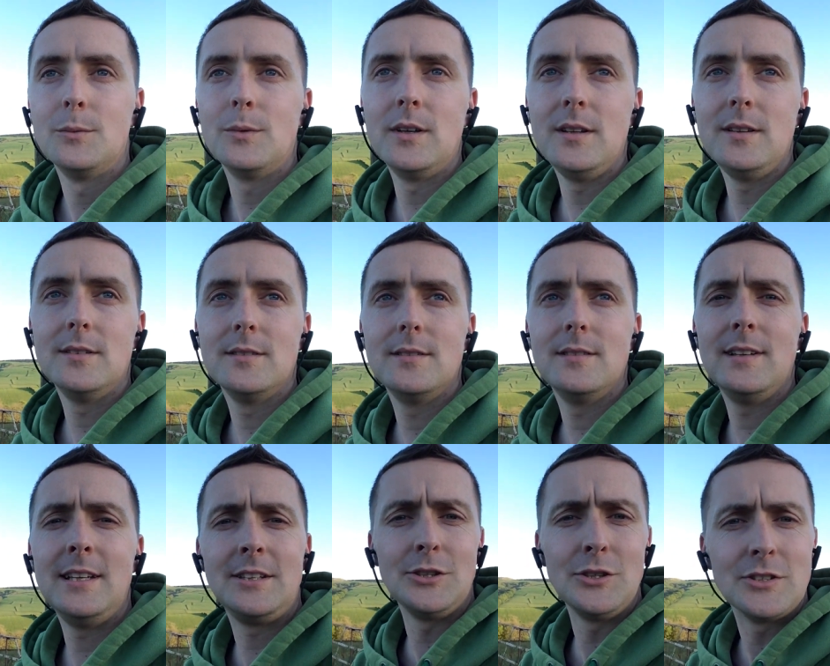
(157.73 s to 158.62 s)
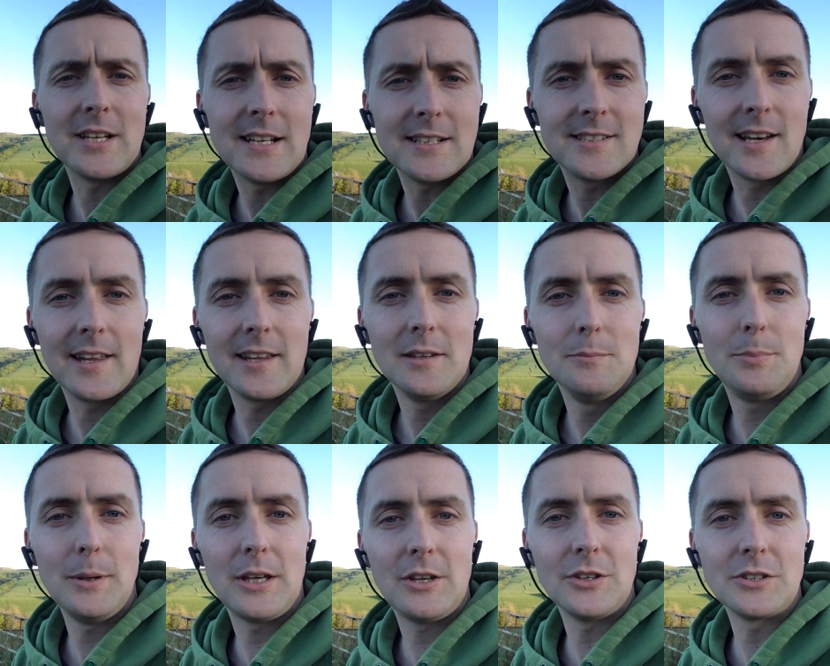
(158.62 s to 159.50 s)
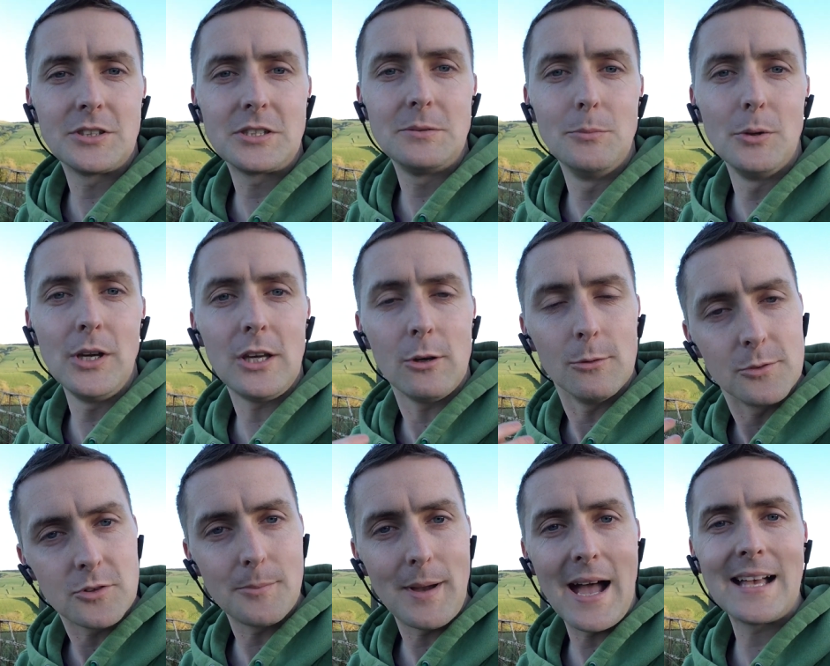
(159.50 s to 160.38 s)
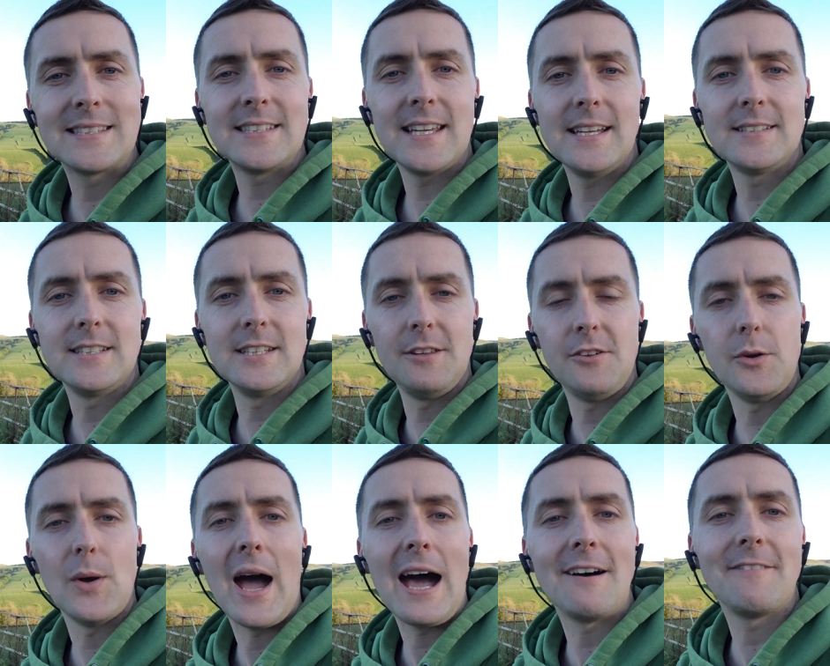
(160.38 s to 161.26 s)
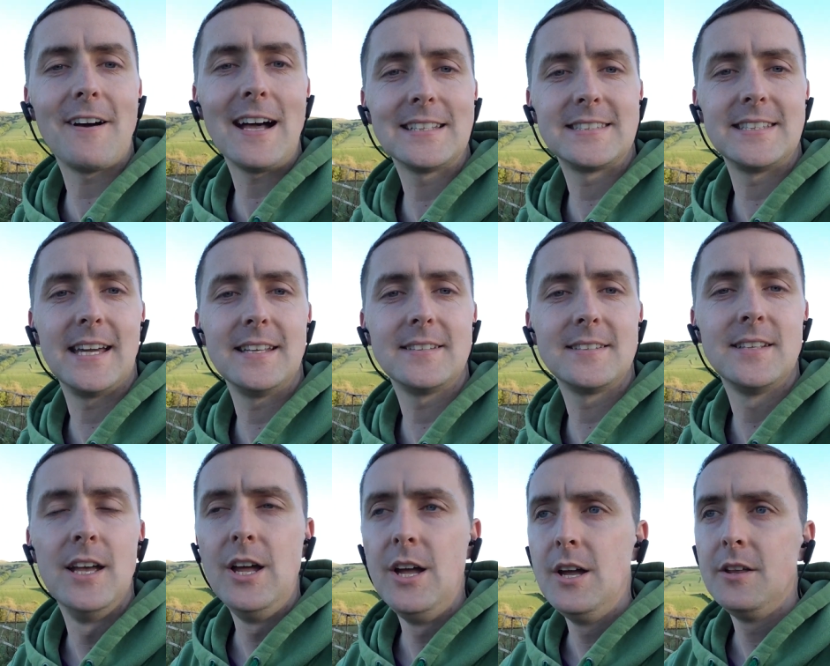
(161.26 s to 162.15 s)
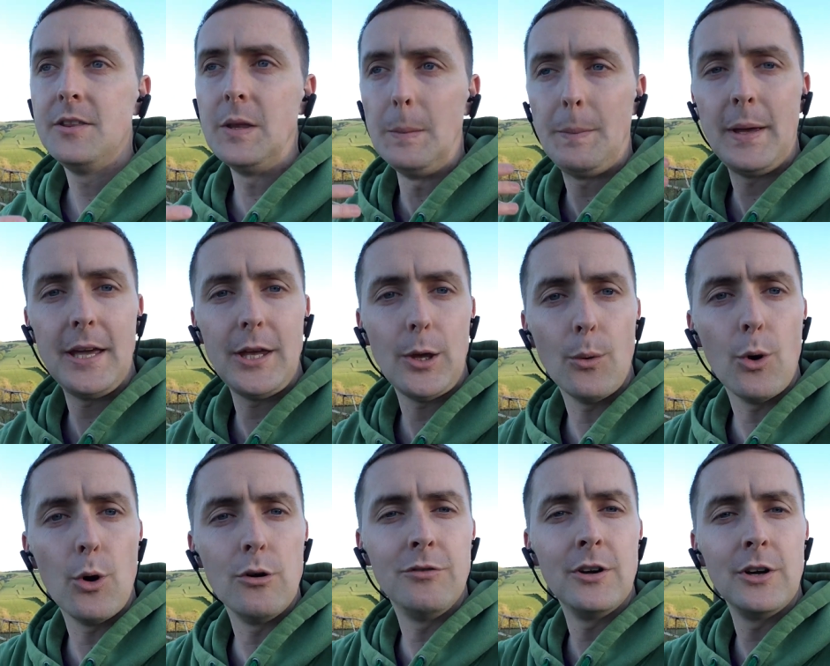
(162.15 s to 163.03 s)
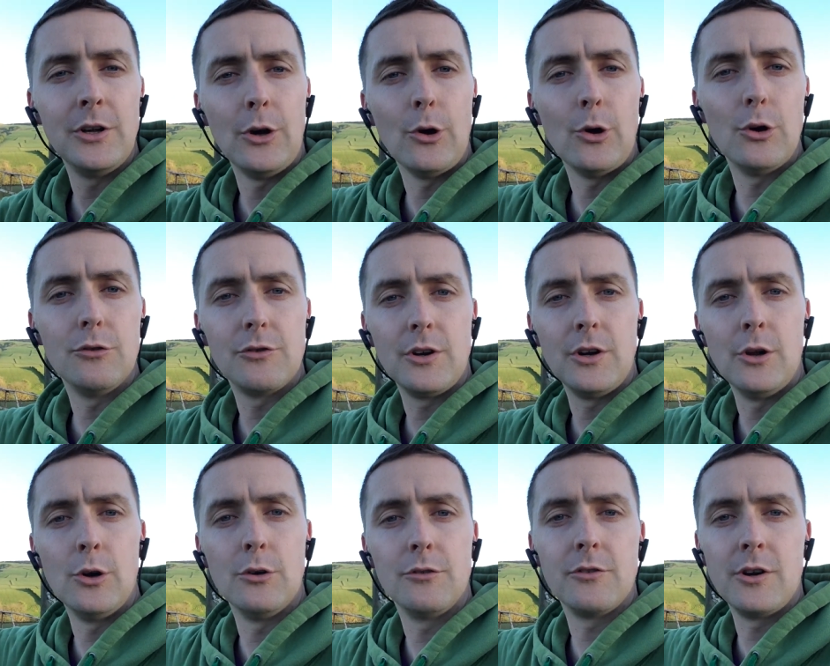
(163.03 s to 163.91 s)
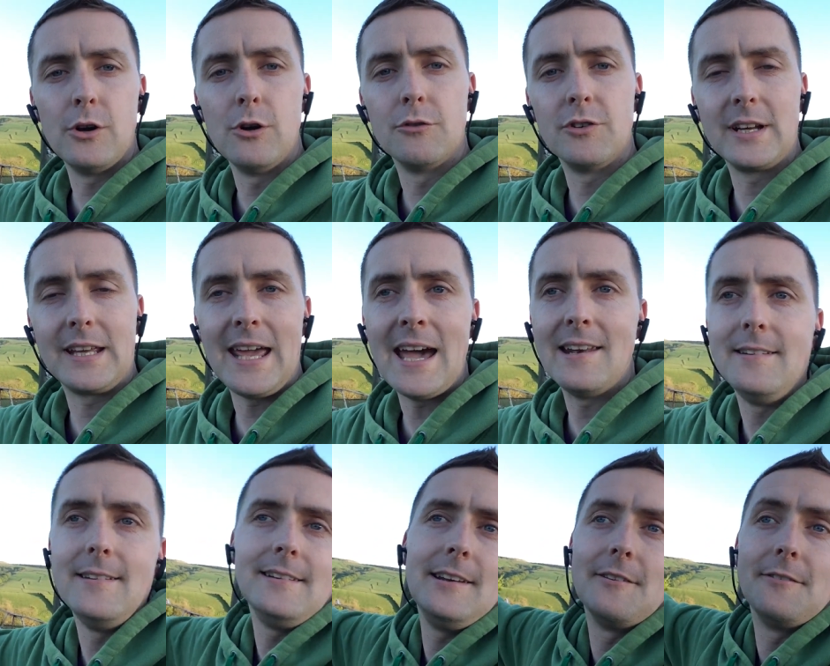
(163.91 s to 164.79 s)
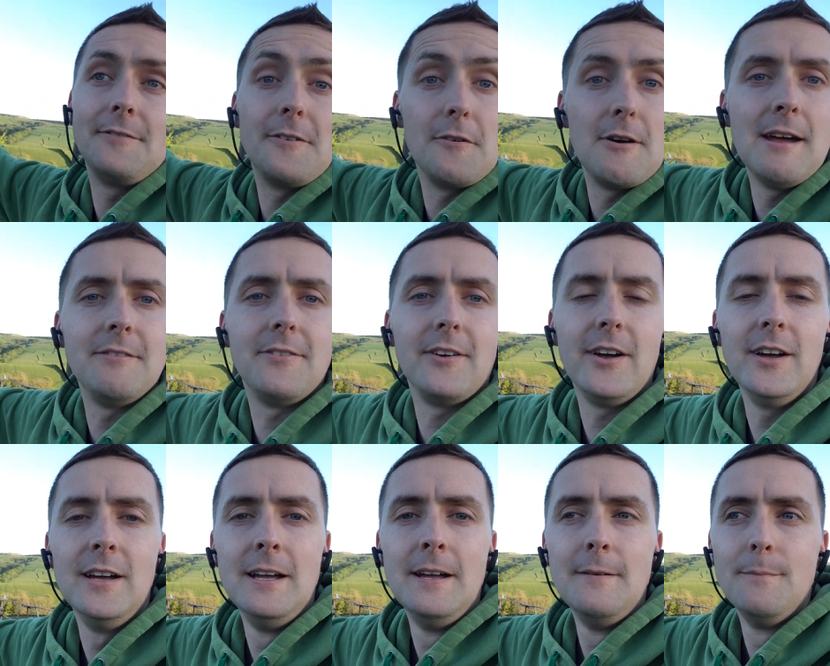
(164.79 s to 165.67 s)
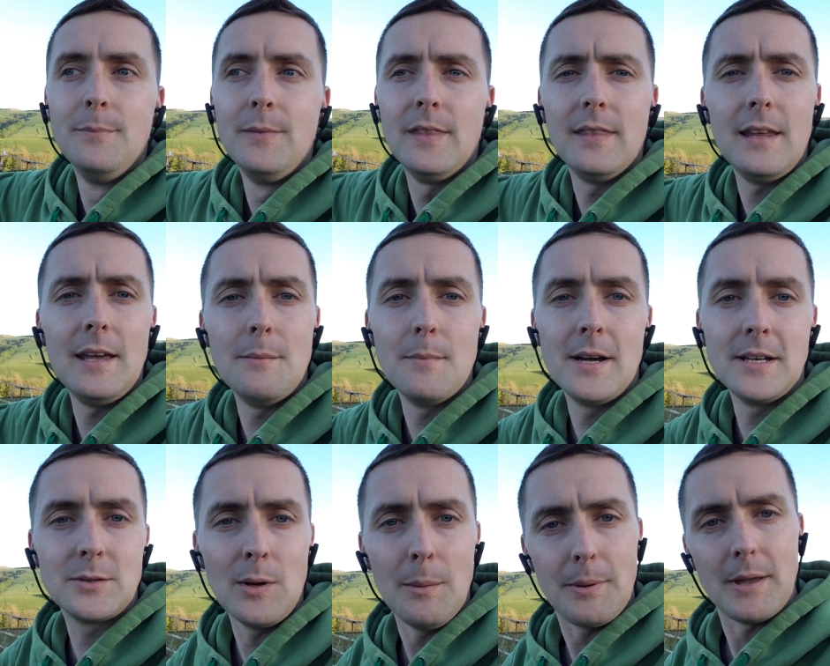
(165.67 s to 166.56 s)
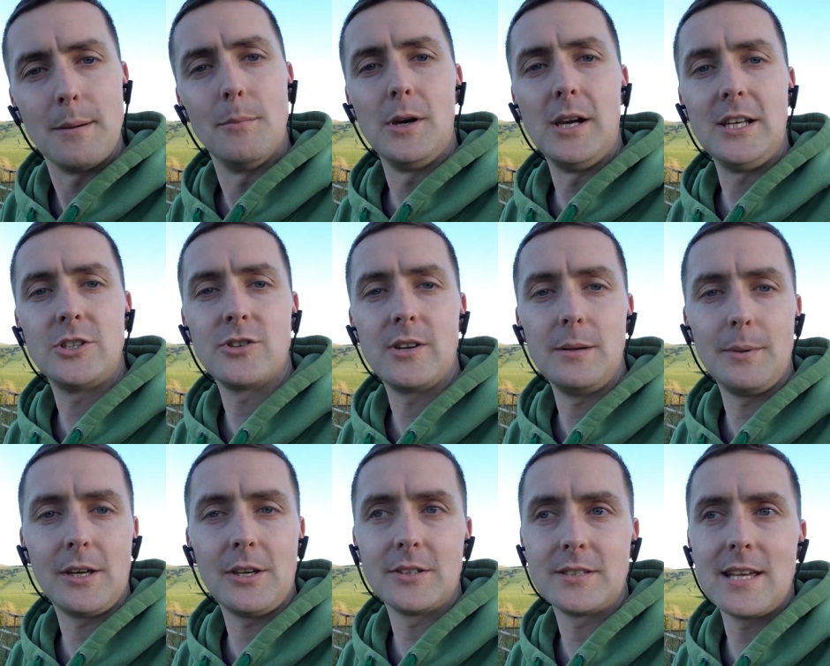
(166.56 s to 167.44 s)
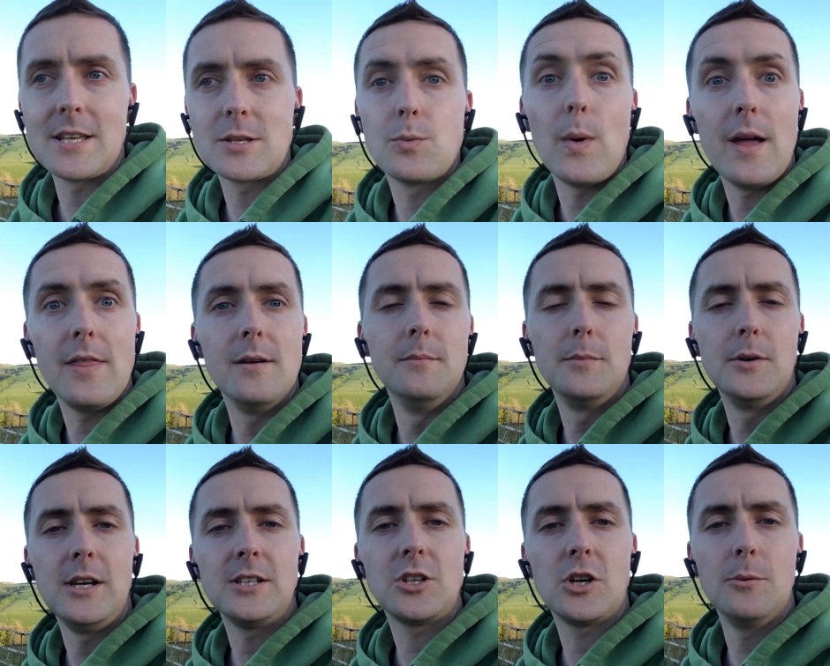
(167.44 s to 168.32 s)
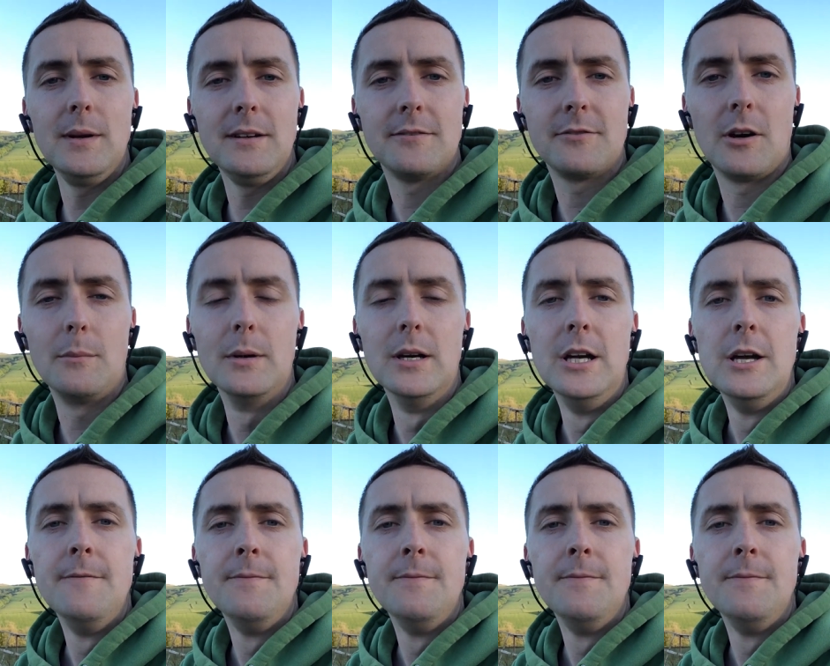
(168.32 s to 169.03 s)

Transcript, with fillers: Well, it does actually because money comes from assets, and if you have assets that pay you over and over and over and over again, you know, forever, it might as well be a money tree because that's where the money's coming from.